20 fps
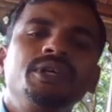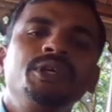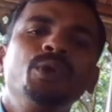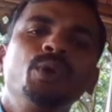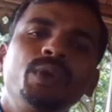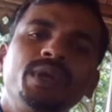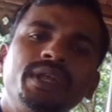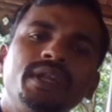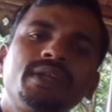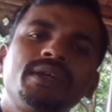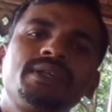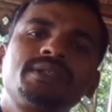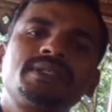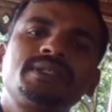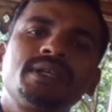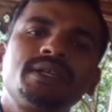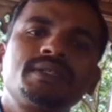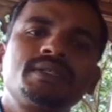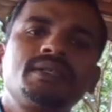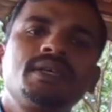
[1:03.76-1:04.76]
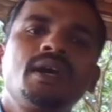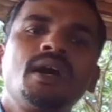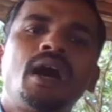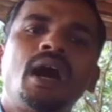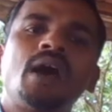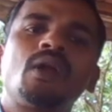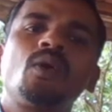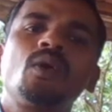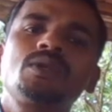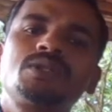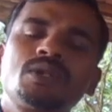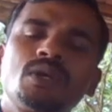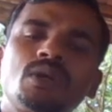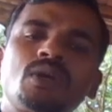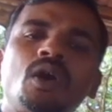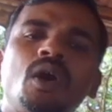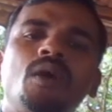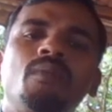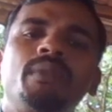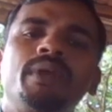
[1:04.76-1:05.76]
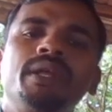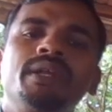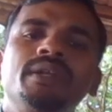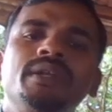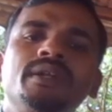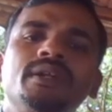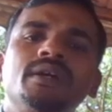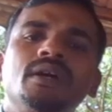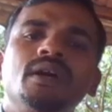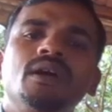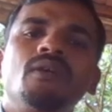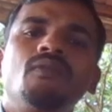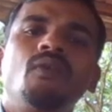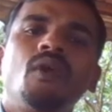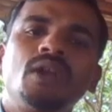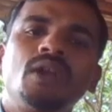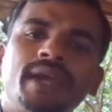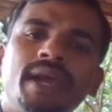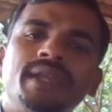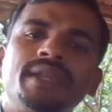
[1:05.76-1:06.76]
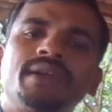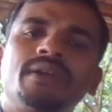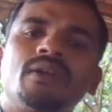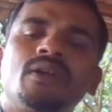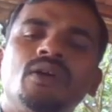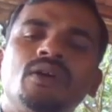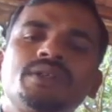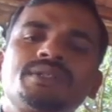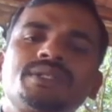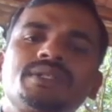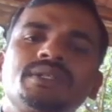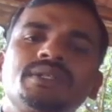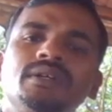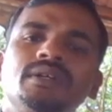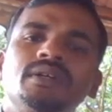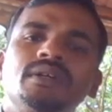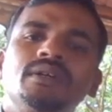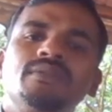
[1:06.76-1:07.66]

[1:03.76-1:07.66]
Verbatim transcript: Euhedral crystals are also common in volcanic rocks,